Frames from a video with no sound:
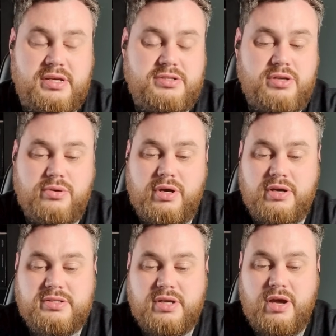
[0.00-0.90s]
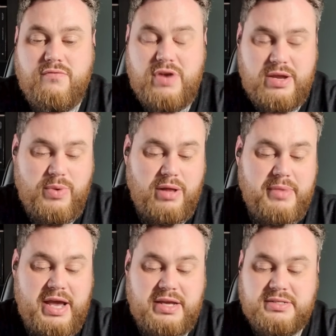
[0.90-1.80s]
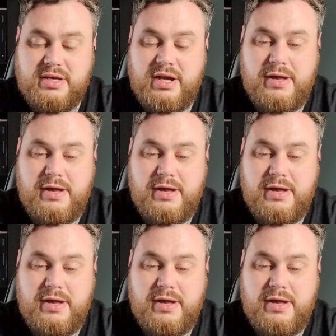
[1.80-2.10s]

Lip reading: They're so nice, really well made,